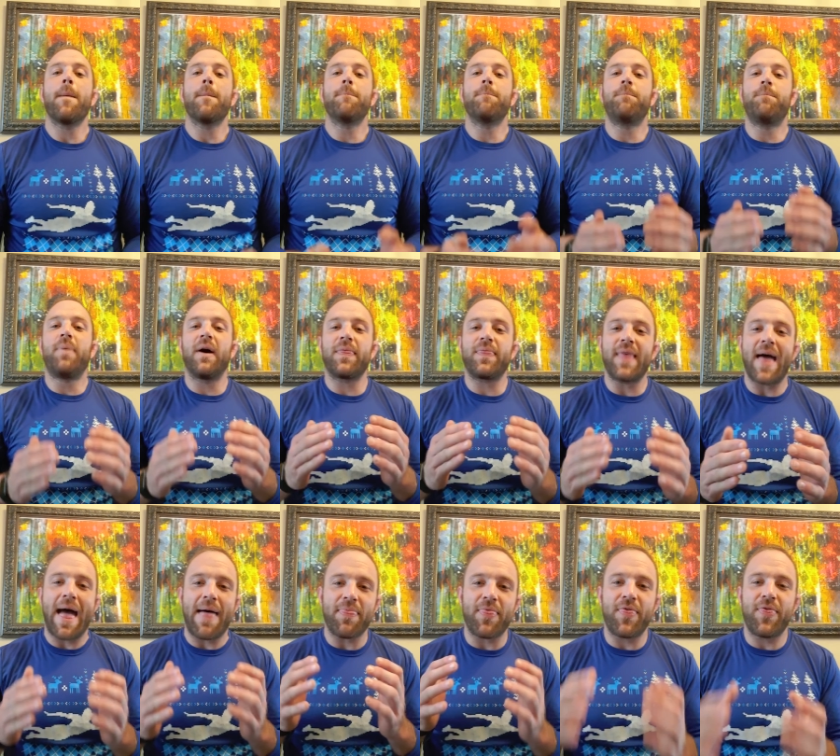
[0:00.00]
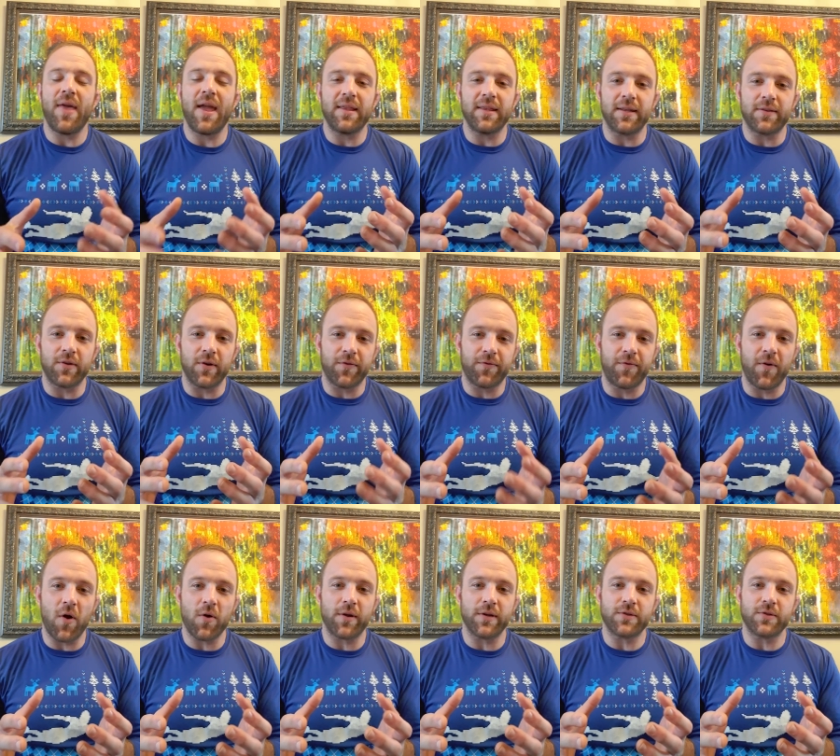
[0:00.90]
But that thing that they're
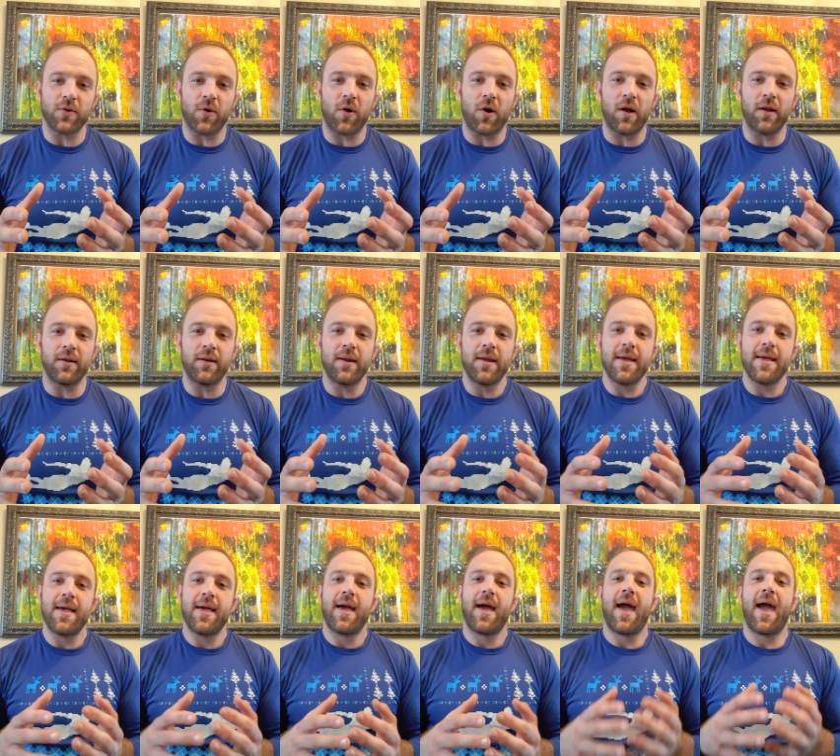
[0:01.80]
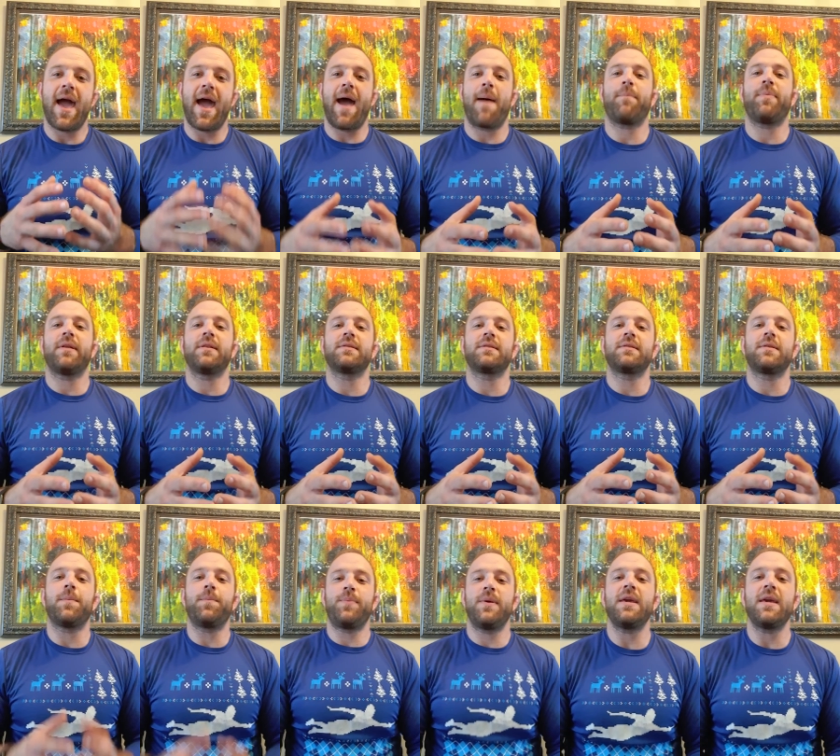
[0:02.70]
focused on happens
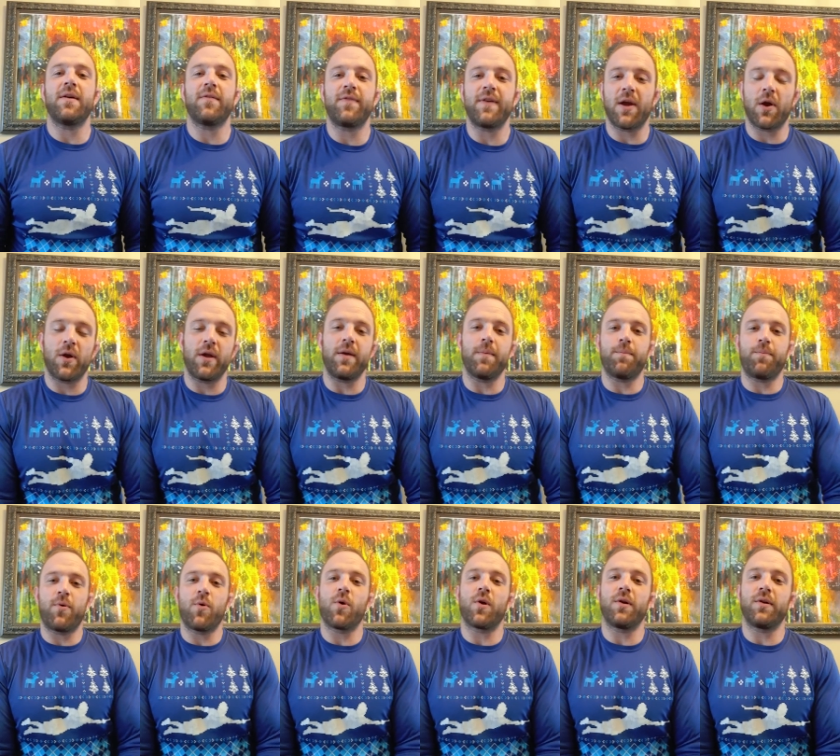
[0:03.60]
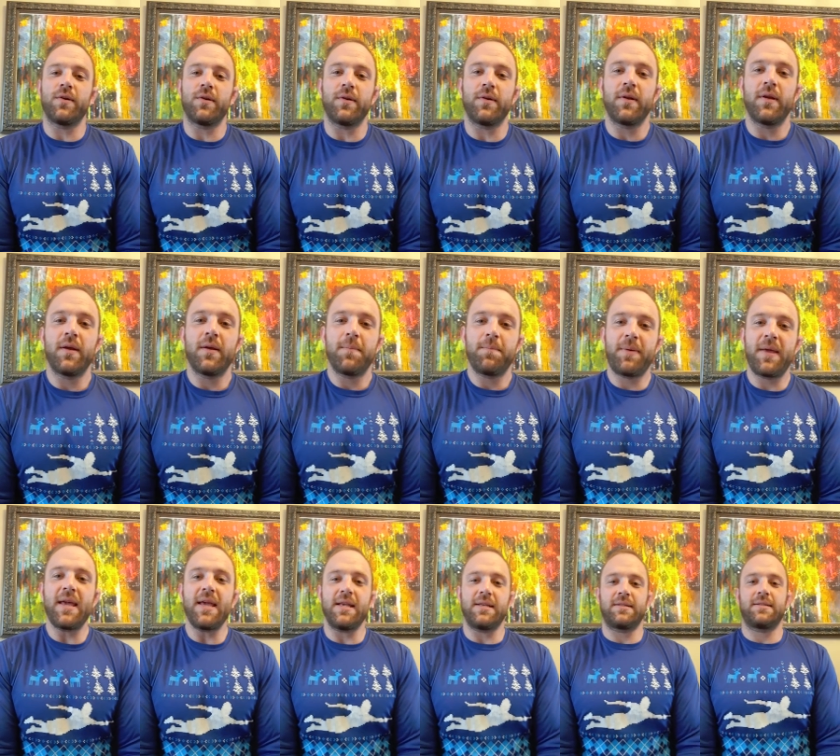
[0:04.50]
to be a very important
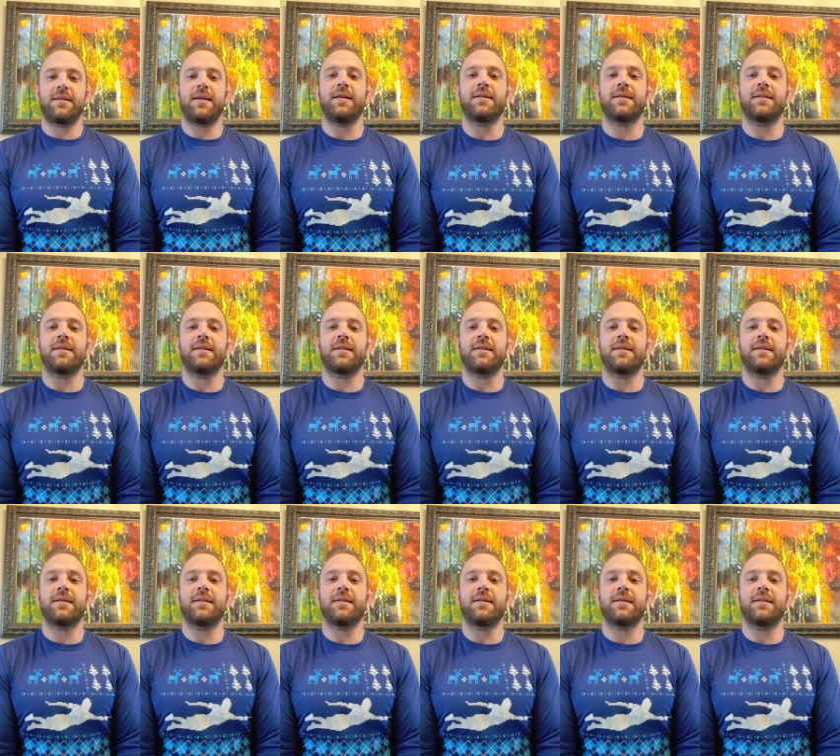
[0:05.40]
piece.